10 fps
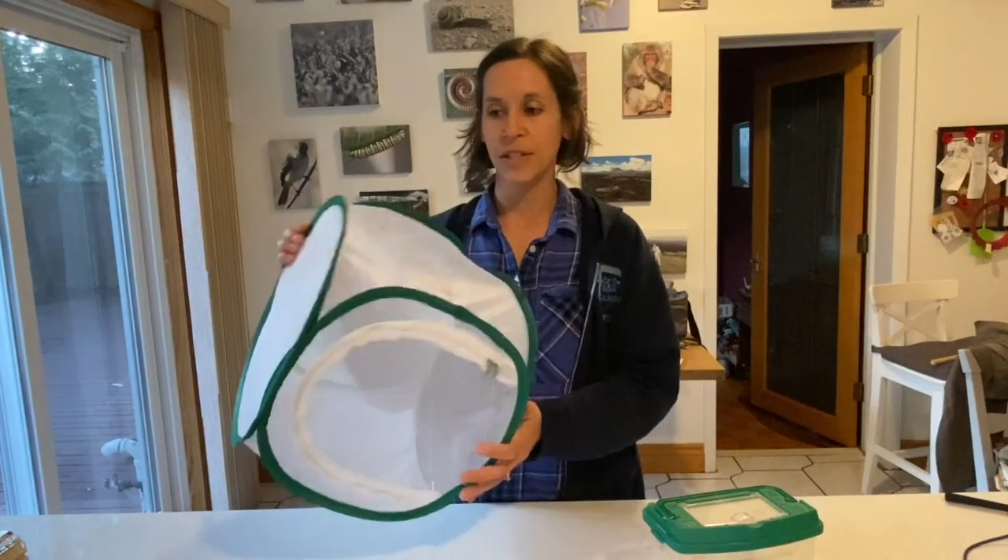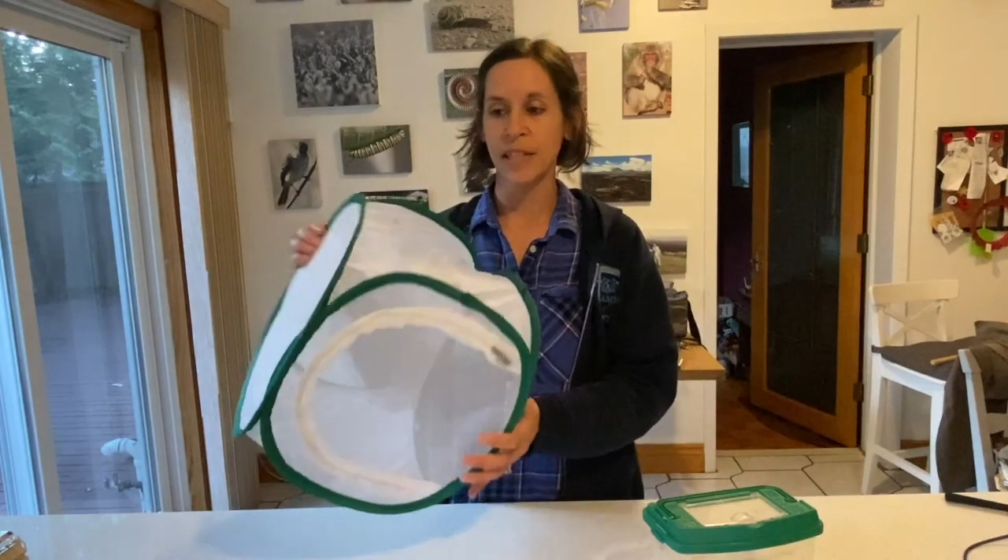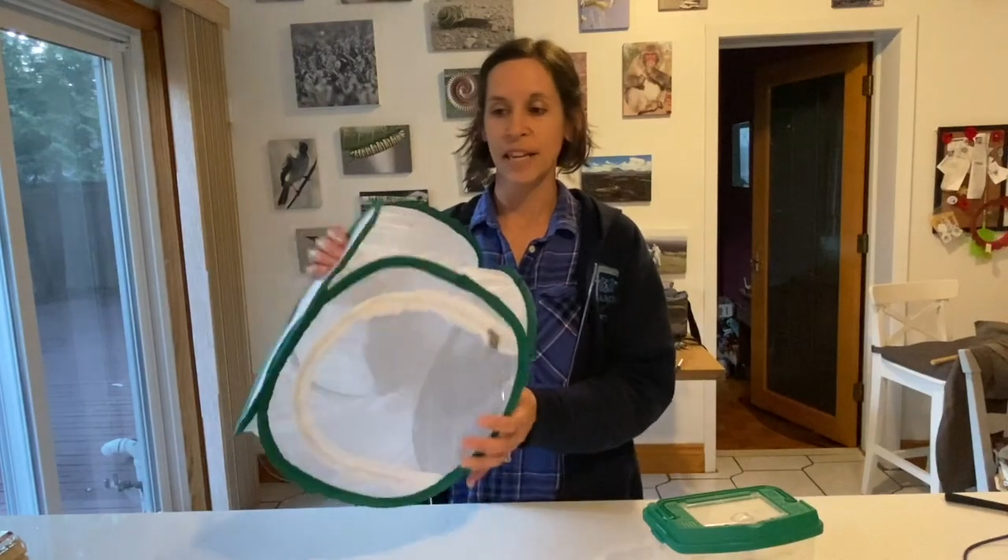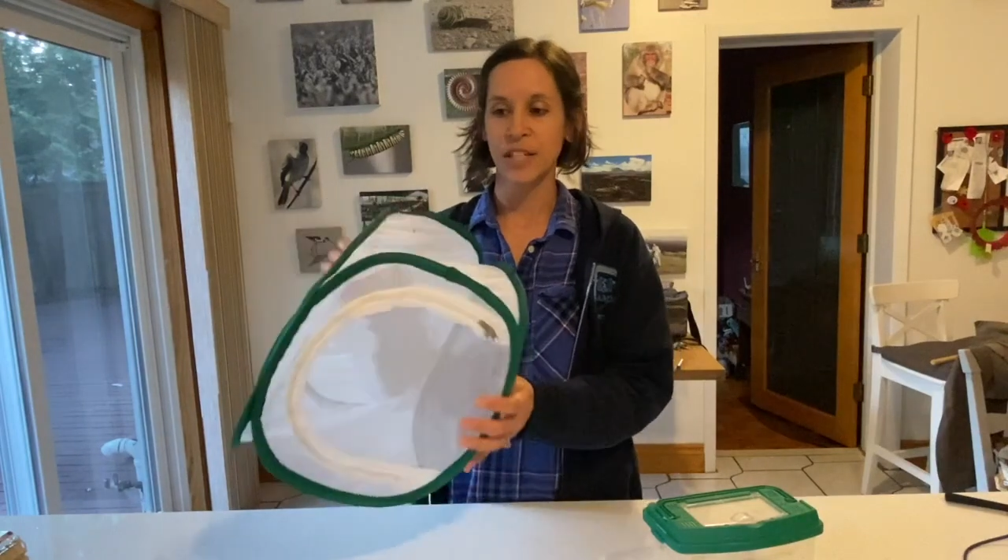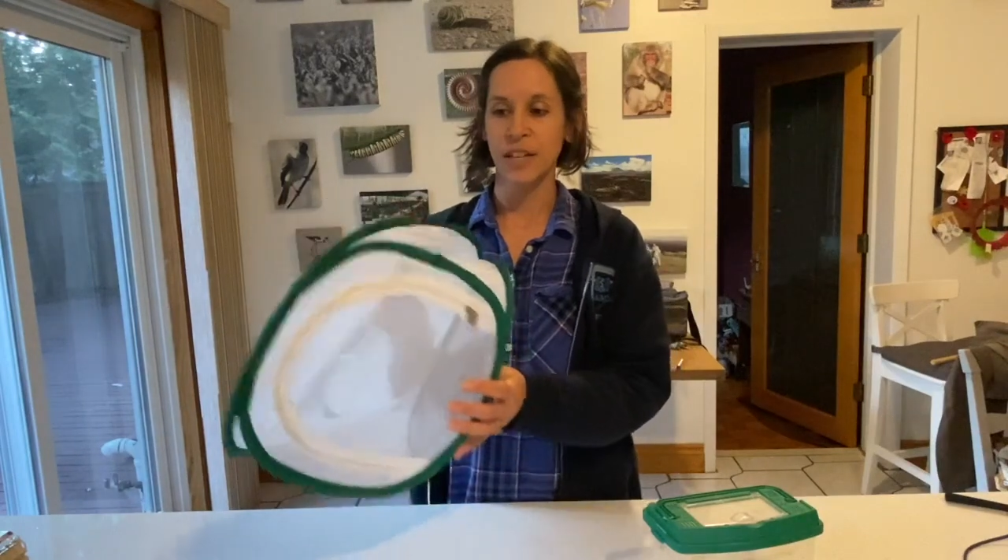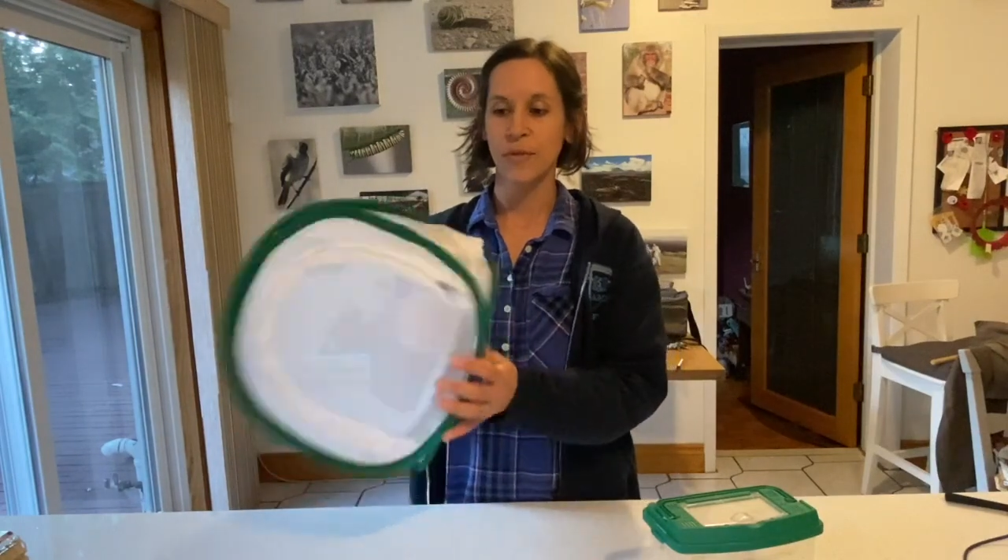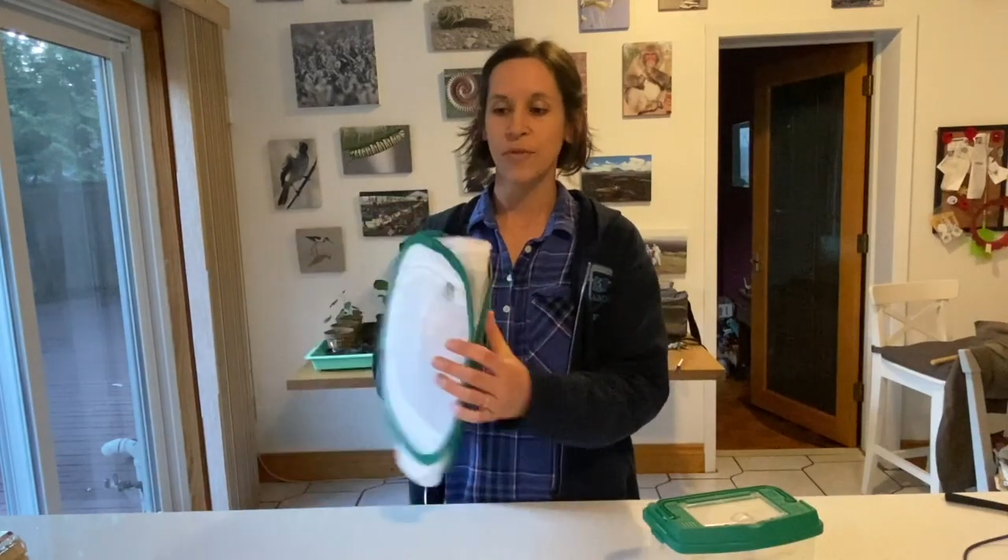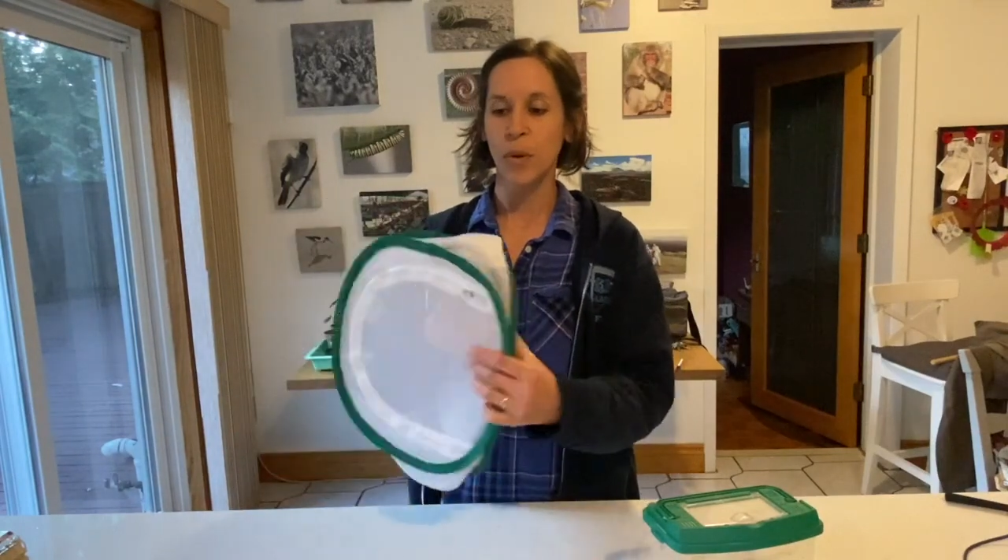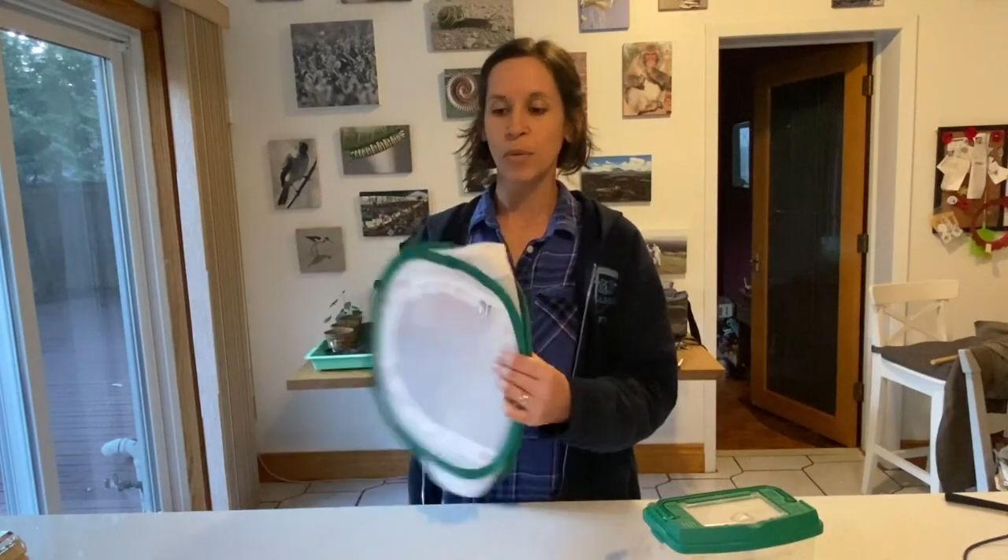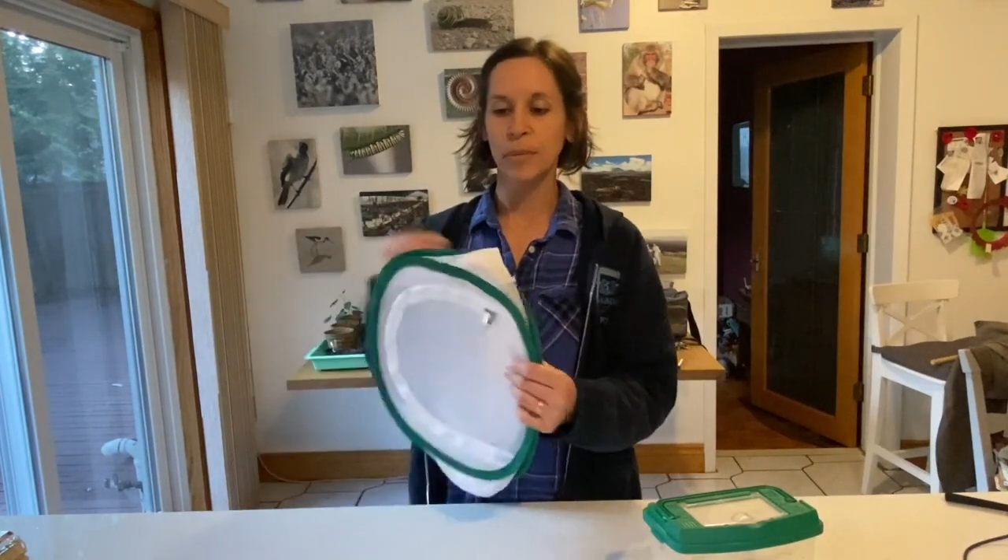It's actually
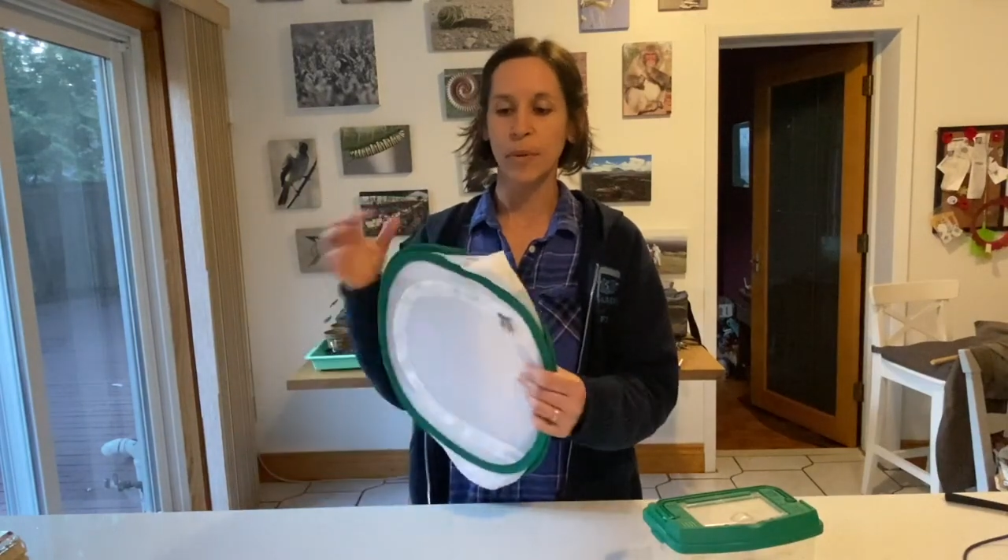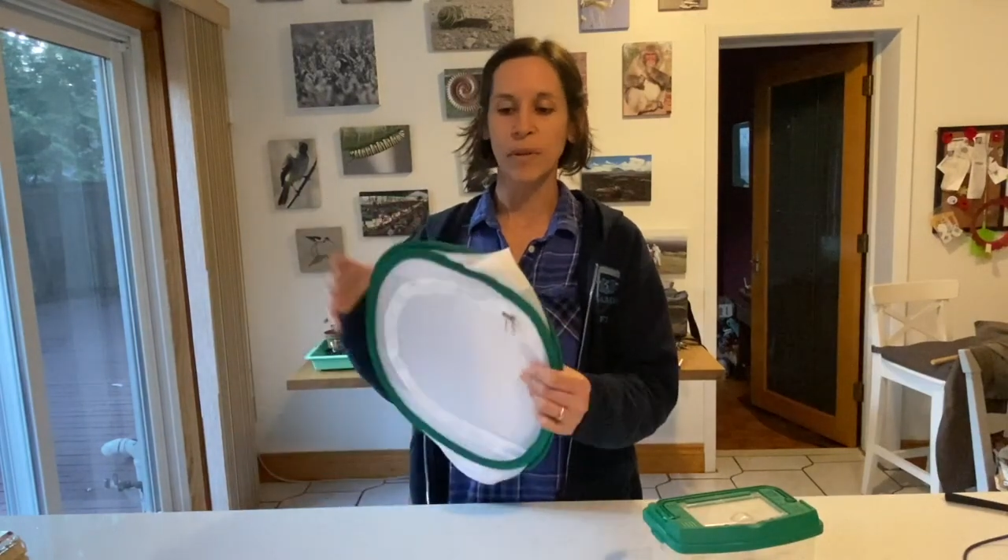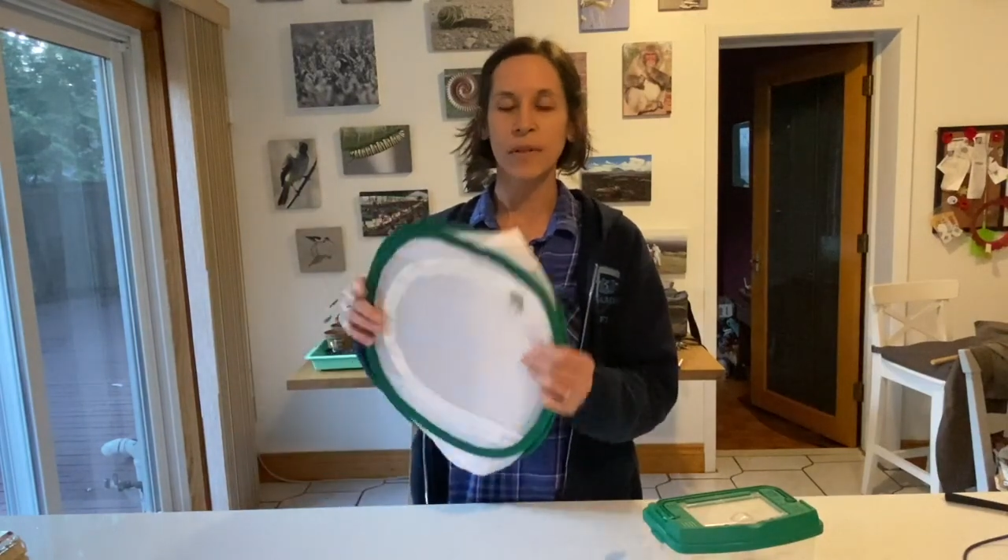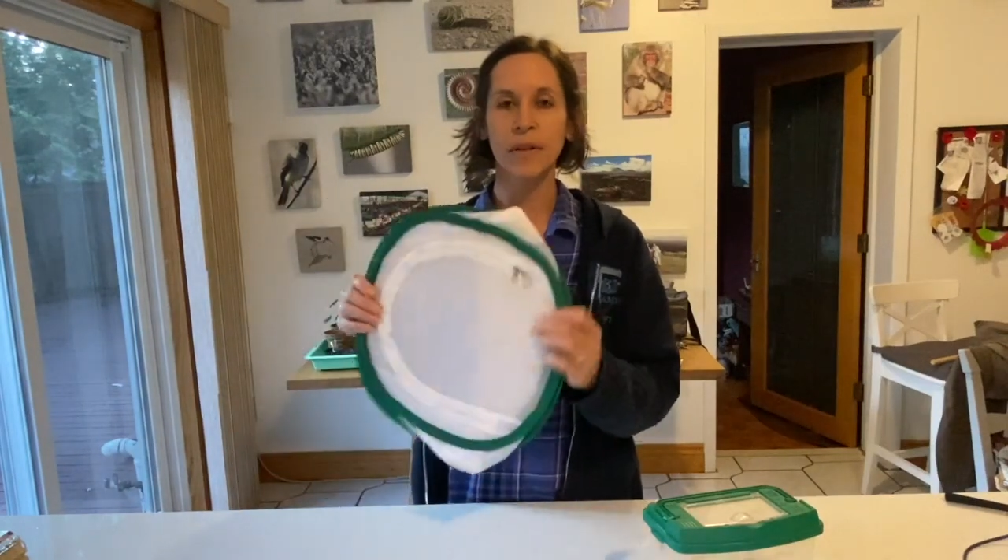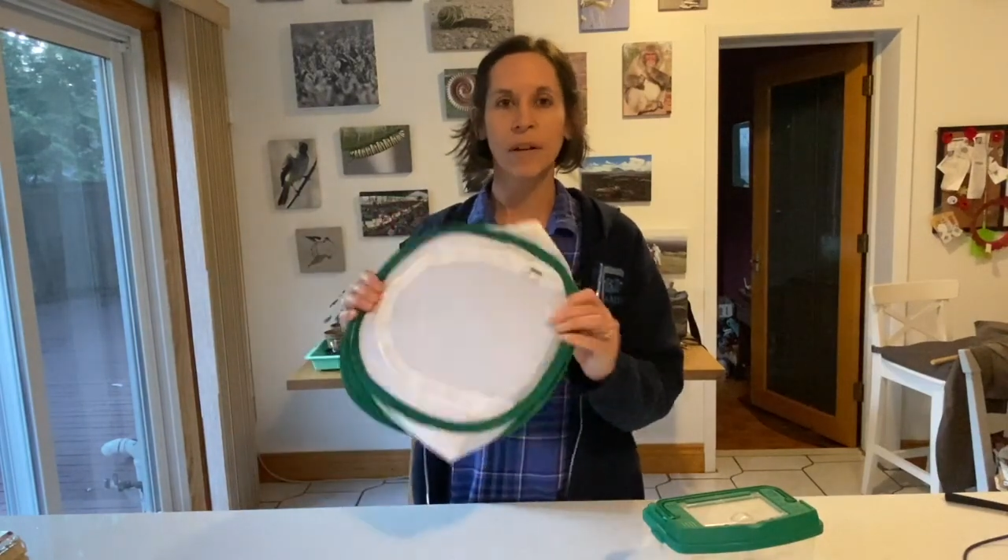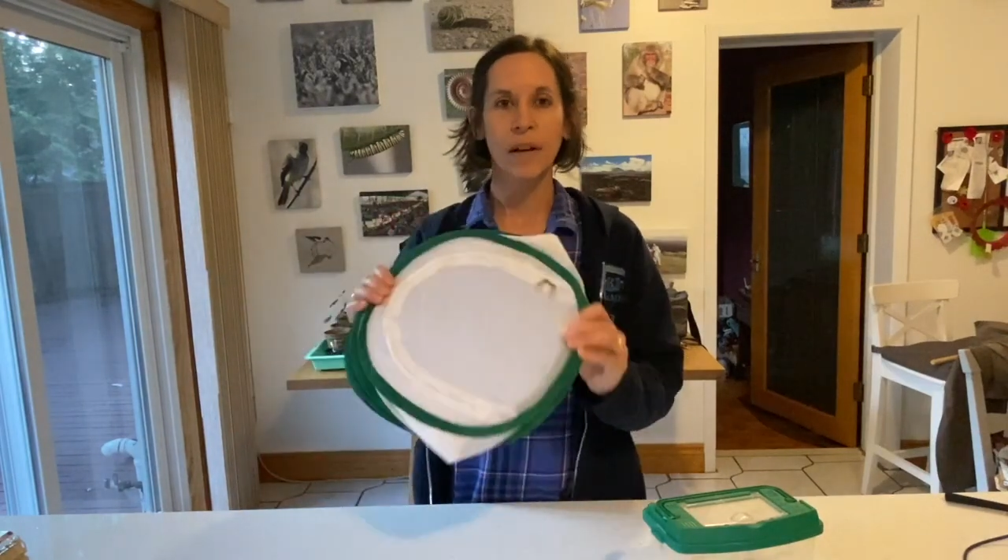foldable,